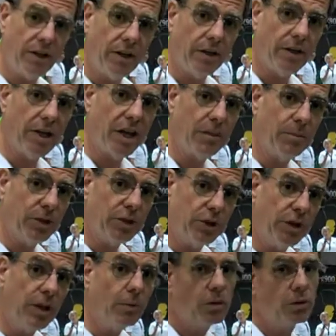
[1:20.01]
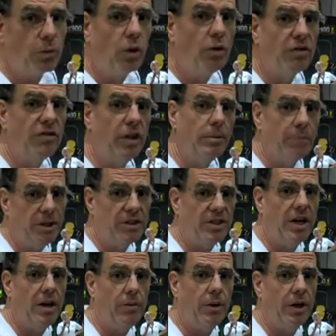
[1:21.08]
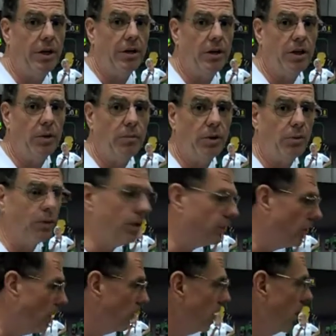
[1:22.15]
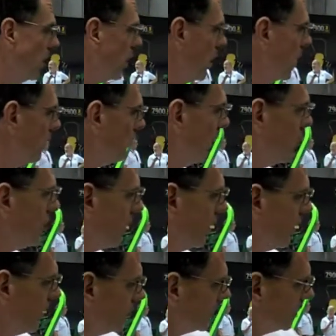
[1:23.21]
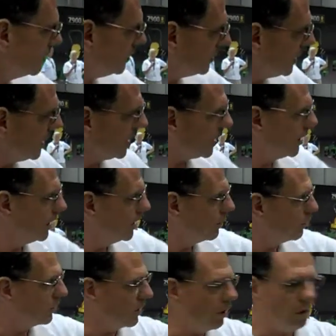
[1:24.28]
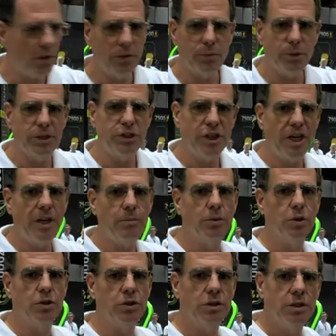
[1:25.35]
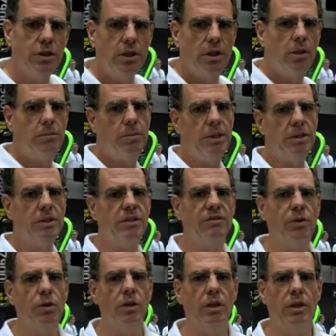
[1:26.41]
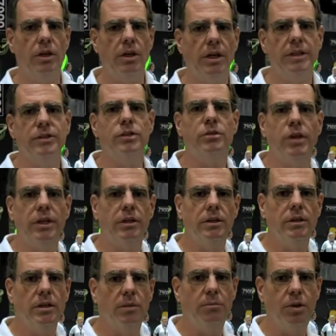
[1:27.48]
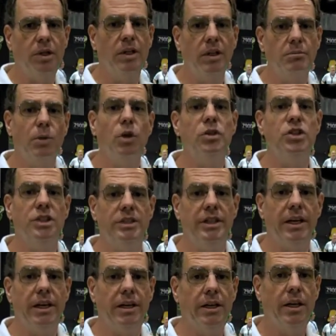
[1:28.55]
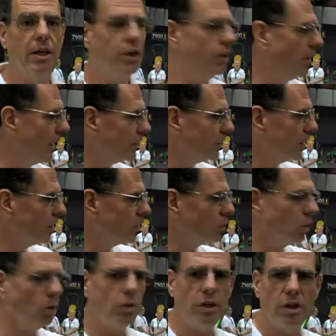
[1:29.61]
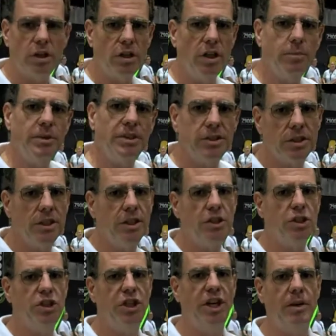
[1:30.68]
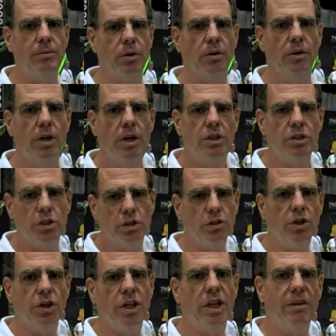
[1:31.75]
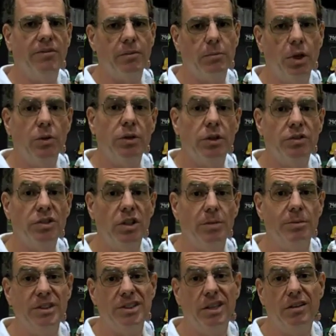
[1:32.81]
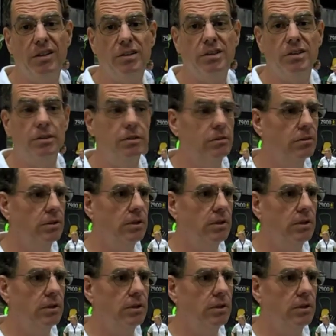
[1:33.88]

of the deck, but you end up with a row of clippings that way. You end up with a windrow. But with this deck, with all three chambers being converted into a completely mulching deck, you're actually controlling the clippings in each chamber. So you can keep from blowing those clippings out into